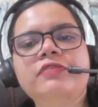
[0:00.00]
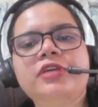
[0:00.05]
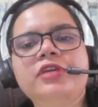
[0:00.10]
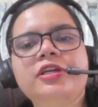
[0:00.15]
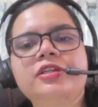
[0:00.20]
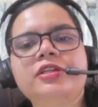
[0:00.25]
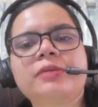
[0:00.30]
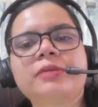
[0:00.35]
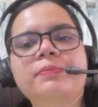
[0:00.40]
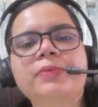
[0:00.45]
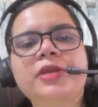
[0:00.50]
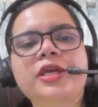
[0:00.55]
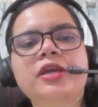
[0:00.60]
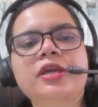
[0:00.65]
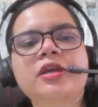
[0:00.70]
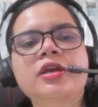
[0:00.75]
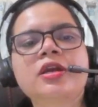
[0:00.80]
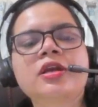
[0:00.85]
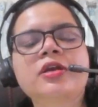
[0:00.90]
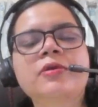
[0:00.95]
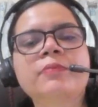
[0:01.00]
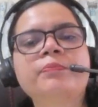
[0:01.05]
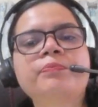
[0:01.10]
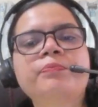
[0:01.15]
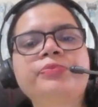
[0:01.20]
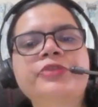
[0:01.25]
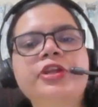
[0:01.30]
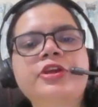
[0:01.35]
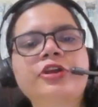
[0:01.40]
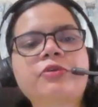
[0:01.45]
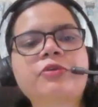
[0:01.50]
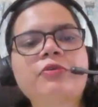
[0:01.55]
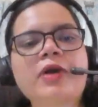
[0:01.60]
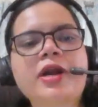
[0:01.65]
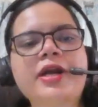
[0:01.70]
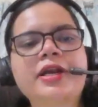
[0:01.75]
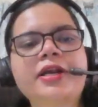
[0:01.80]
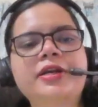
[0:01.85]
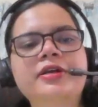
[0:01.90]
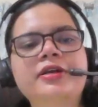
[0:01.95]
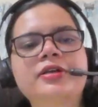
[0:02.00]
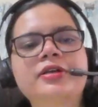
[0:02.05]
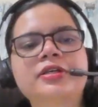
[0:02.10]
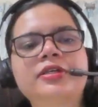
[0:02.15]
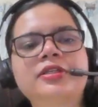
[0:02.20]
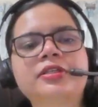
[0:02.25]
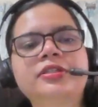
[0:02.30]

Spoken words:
villain the play required,